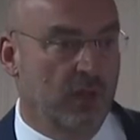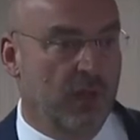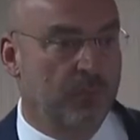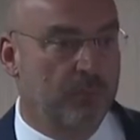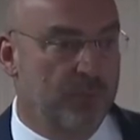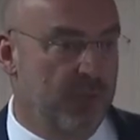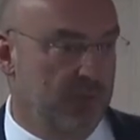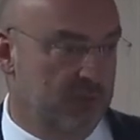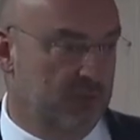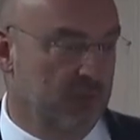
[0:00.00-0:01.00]
in
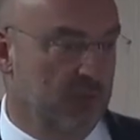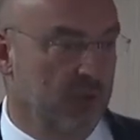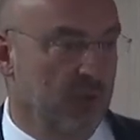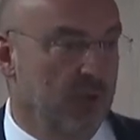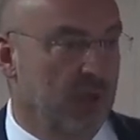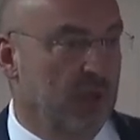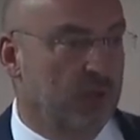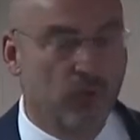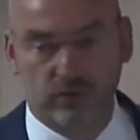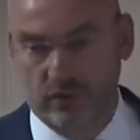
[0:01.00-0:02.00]
peace, in
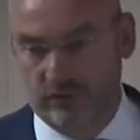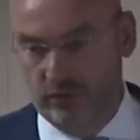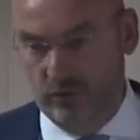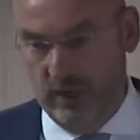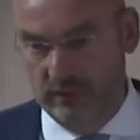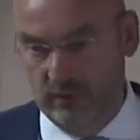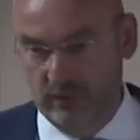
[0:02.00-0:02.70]
goodness together.